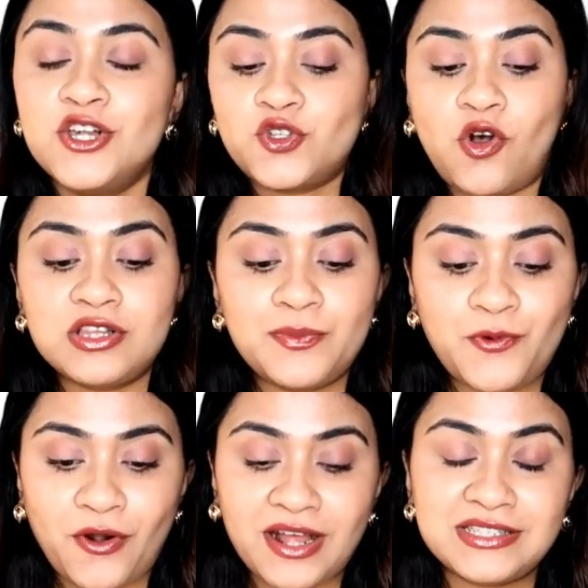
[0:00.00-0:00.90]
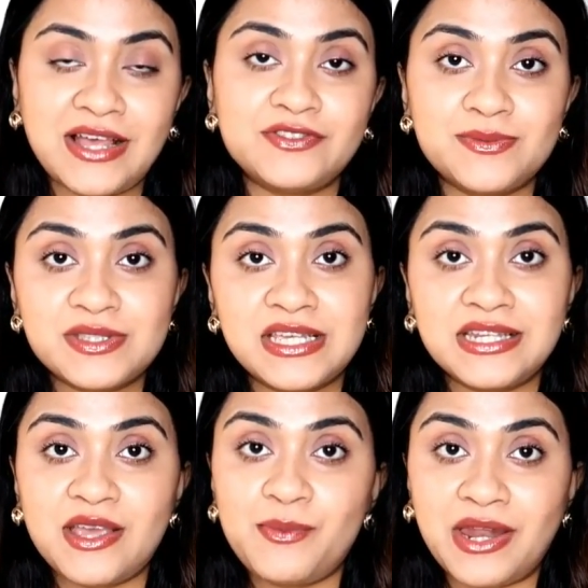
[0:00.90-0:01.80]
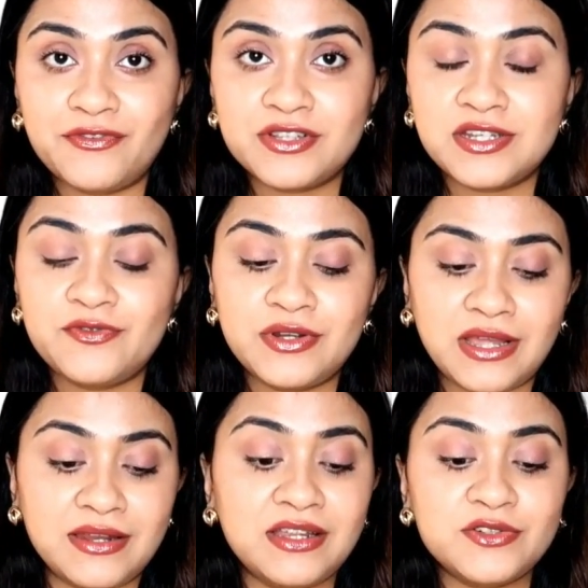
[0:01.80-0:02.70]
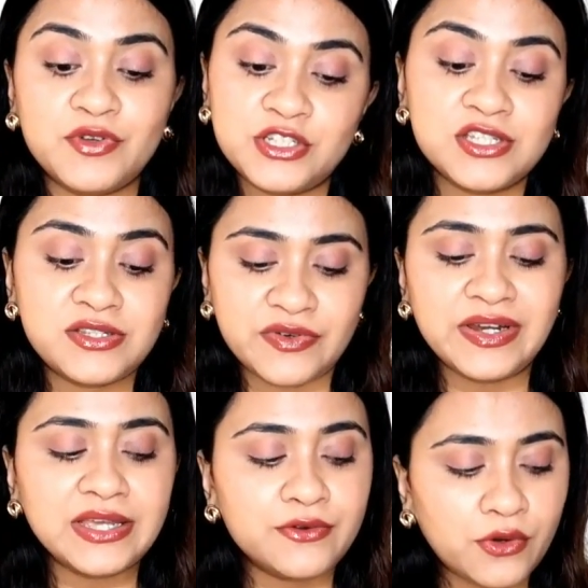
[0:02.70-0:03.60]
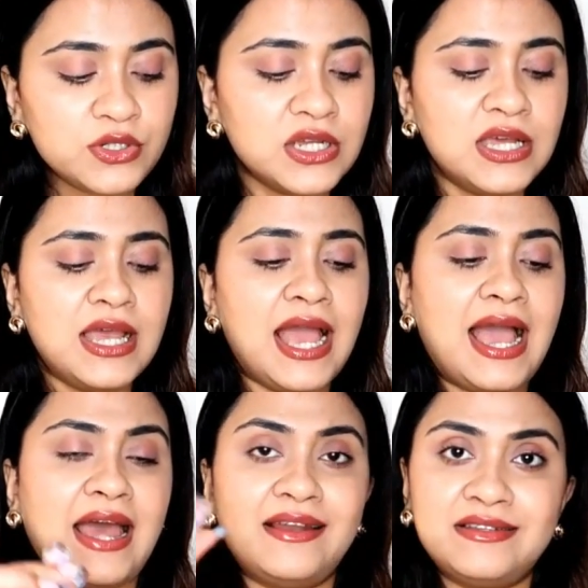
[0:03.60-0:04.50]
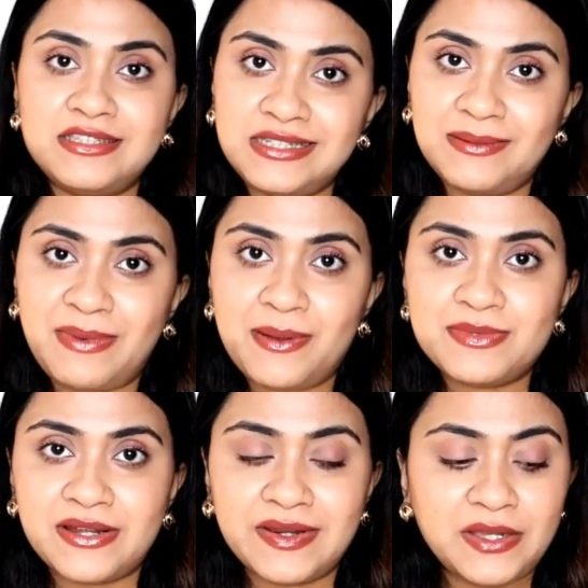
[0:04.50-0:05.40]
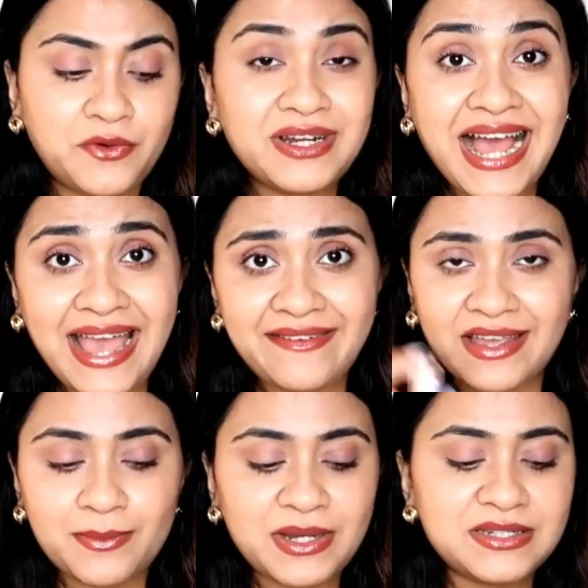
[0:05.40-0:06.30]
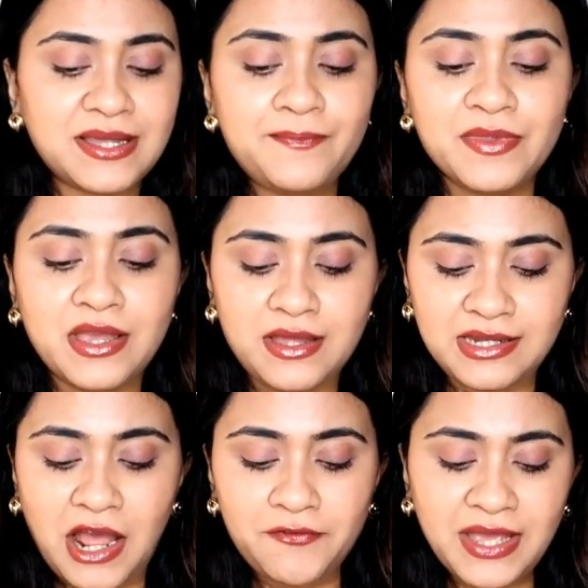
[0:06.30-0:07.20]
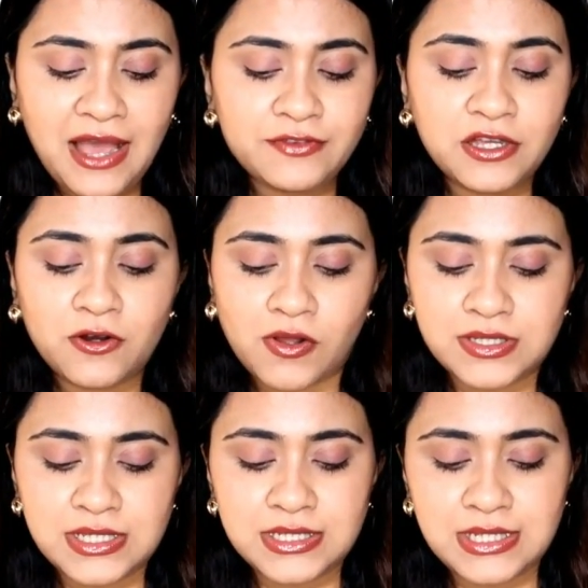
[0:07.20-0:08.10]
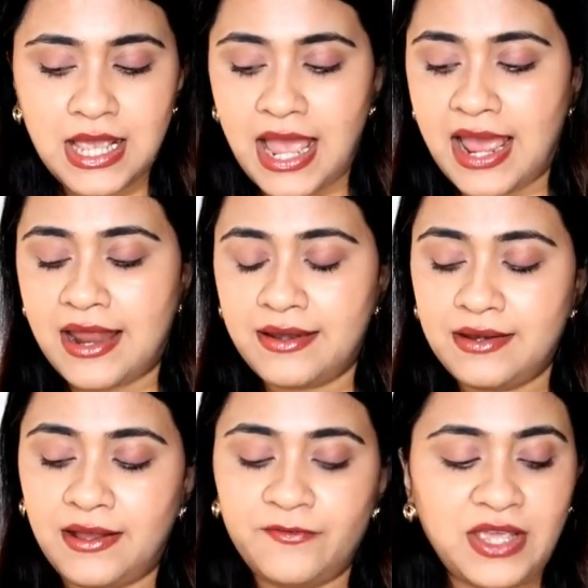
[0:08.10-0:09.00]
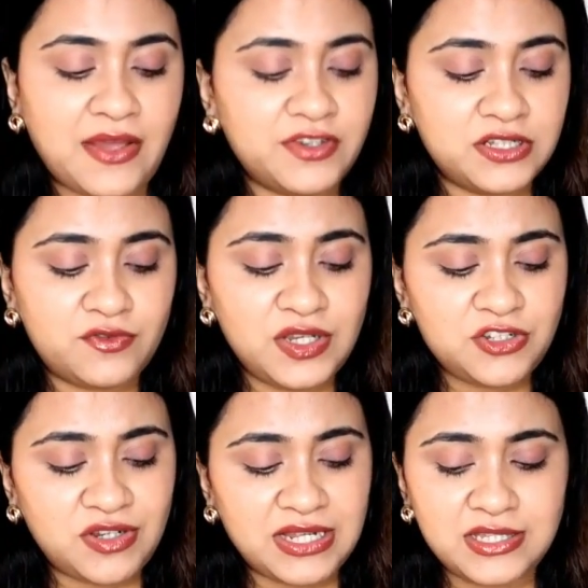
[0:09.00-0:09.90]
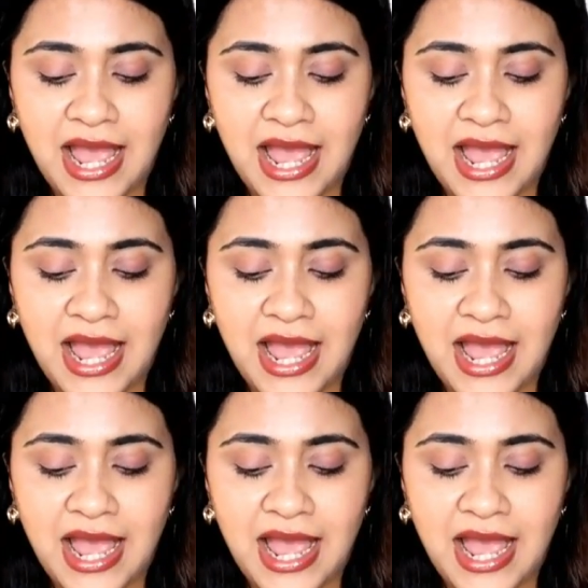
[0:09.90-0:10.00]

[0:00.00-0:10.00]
So all the products have some skincare benefits in it, which is really good. And these lip balms are really good. I recommend them. Now we have the glosses, and we have it in three shades.